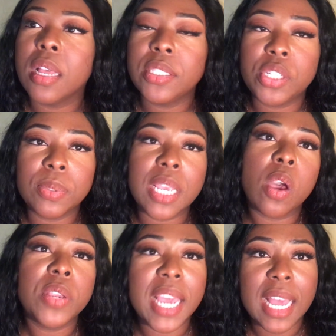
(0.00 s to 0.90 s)
And she was like,
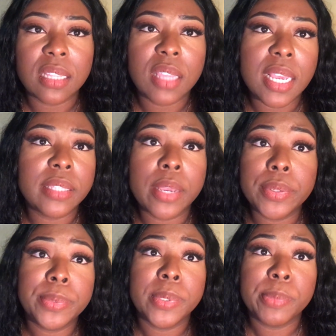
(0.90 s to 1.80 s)
oh yeah, they, they
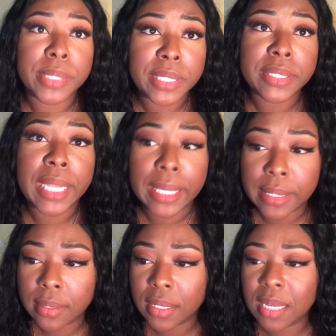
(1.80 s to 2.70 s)
only want to bring their
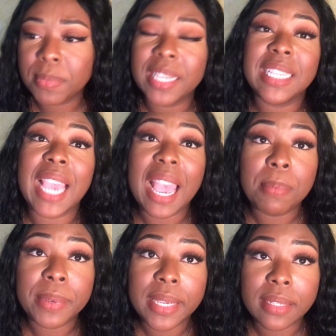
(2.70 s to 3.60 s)
dick. And I'm like, yeah,
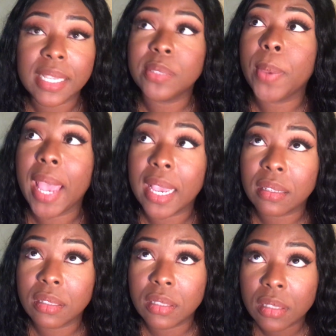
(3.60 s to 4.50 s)
but guess what?
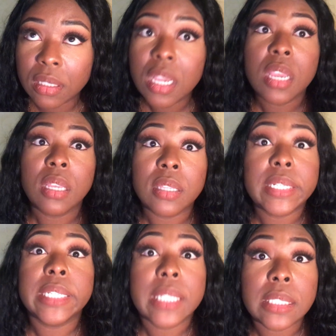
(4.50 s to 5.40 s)
The
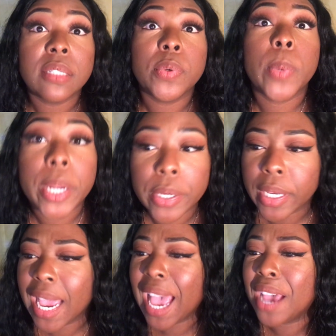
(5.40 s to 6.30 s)
dick doesn't even
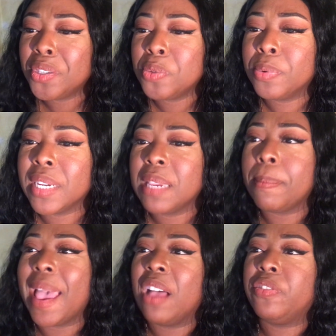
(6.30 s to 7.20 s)
work. How you bringing
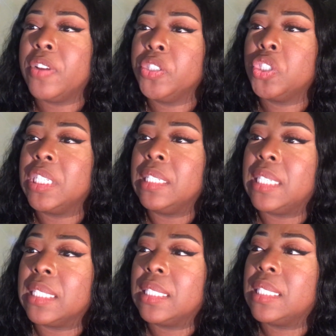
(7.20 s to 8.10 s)
malfunctioning
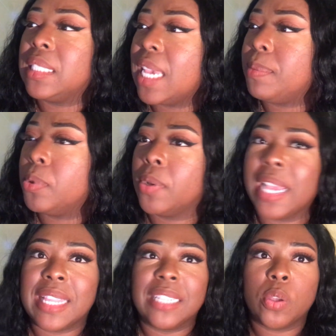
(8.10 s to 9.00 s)
dick to the table
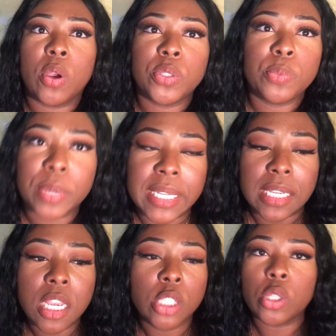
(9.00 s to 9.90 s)
and that's all you
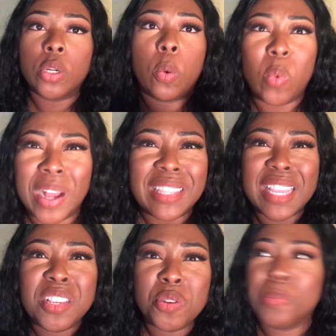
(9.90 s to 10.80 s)
bringing? So the one
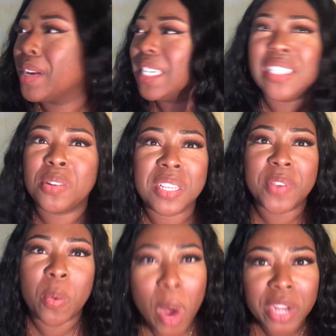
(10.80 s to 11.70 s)
thing you bringing don't
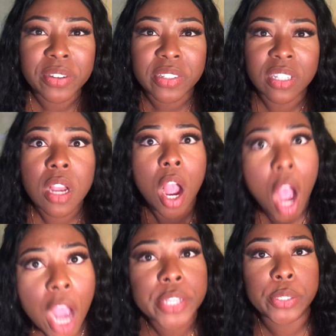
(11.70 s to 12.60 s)
even work?
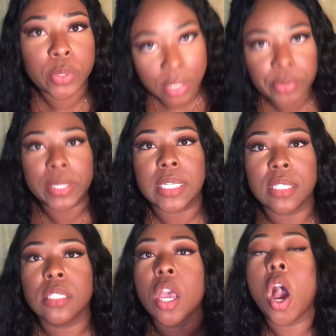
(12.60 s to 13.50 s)
Are you serious?
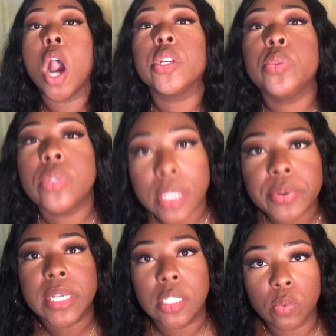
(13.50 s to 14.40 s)
Are you
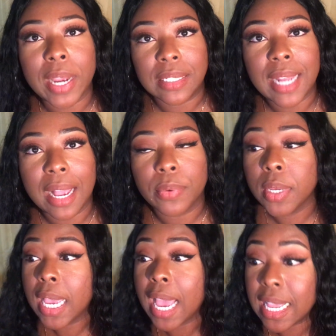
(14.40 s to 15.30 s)
serious right now?
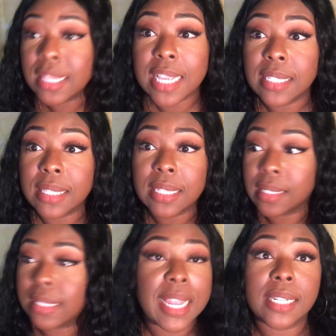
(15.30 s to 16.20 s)
And this is
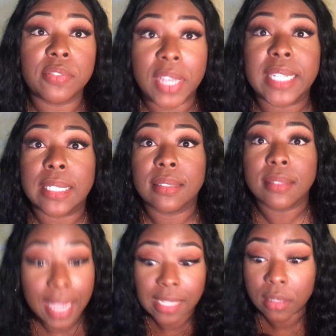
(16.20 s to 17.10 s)
the state of dating.
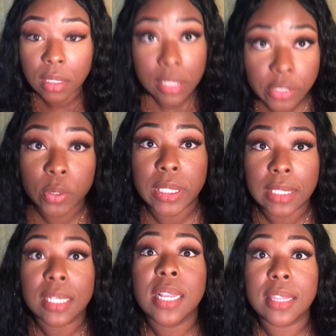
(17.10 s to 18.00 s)
Like,
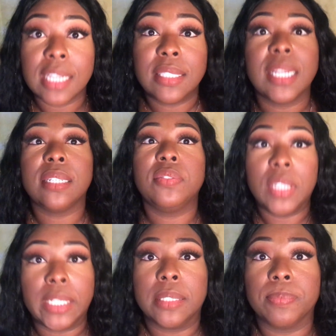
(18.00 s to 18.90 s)
literally, the state of
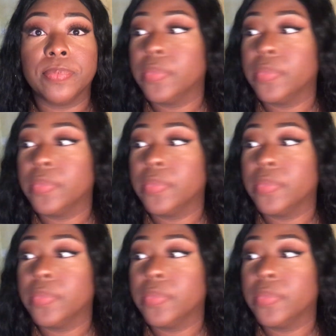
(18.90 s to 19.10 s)
dating.